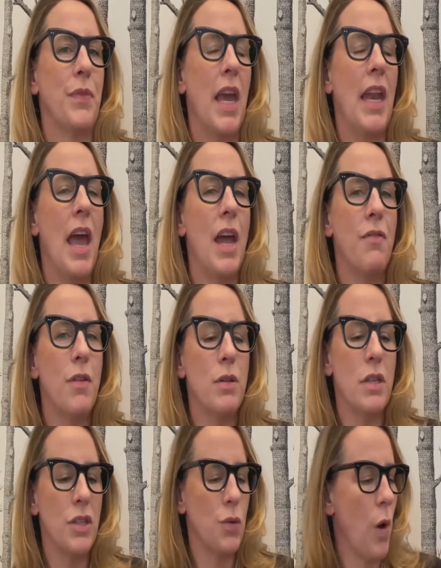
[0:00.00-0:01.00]
And
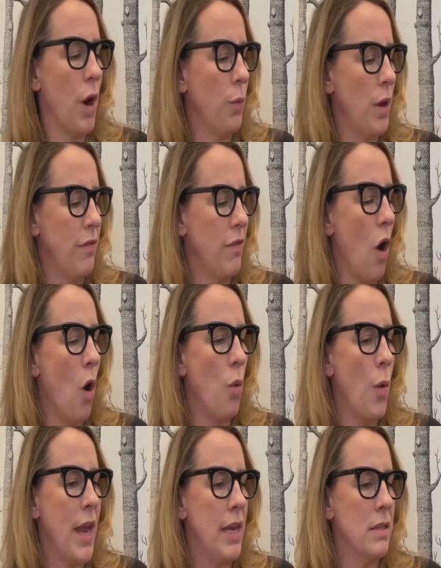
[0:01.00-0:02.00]
Edifos is where we've
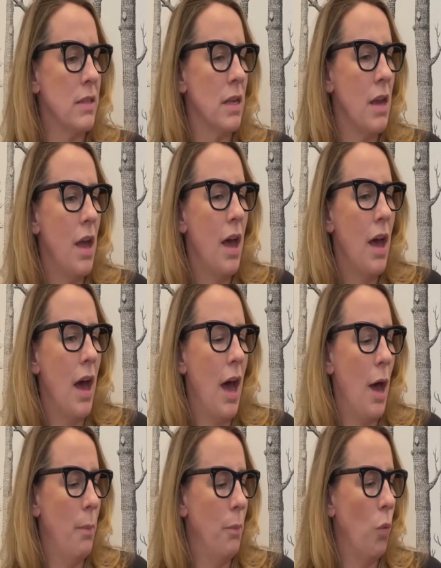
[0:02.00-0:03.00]
always
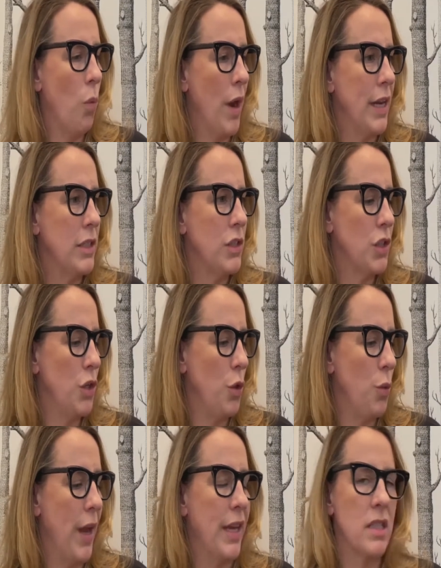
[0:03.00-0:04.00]
um, wanted
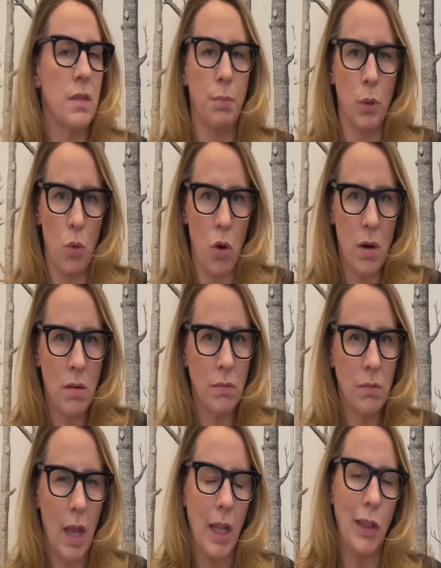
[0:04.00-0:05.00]
to explore
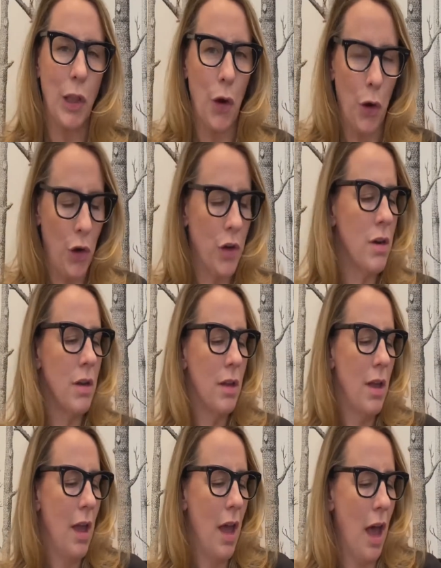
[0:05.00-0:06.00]
and learn
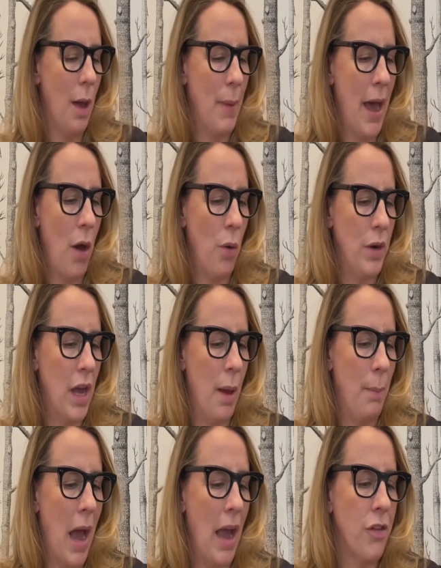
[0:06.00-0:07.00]
about
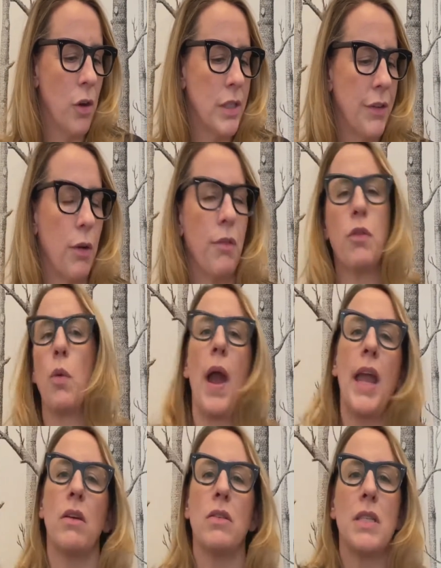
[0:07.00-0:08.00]
um, either different
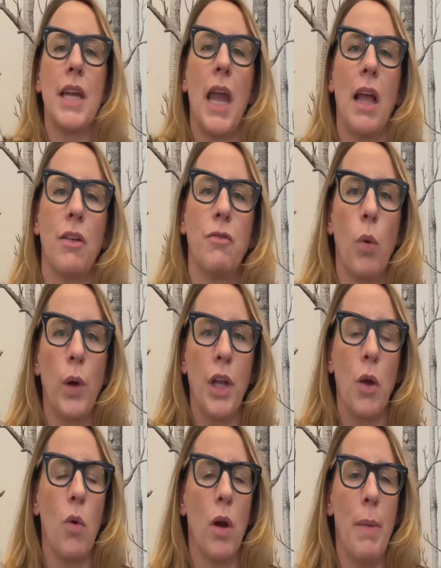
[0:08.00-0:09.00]
varietals in
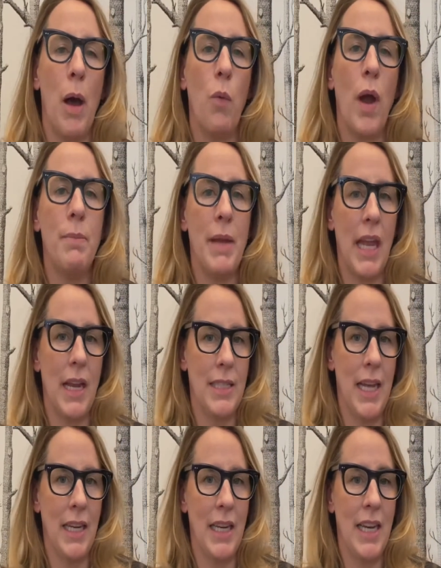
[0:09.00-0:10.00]
California or about winemaking
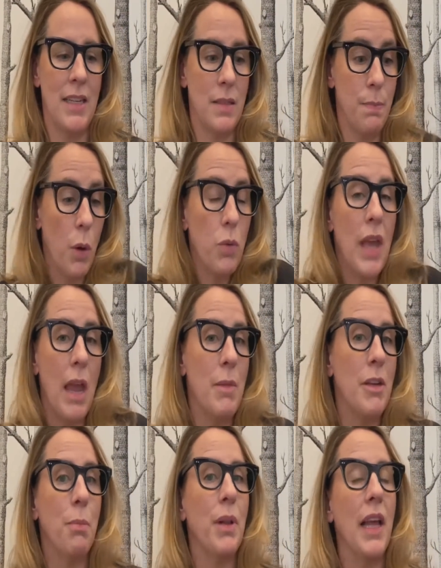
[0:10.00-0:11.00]
techniques. Both came
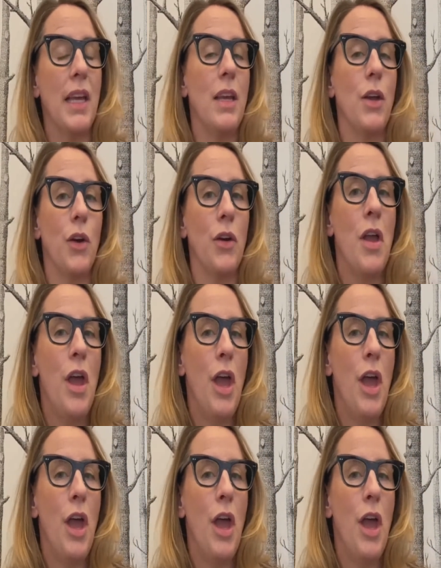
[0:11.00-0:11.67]
into play here.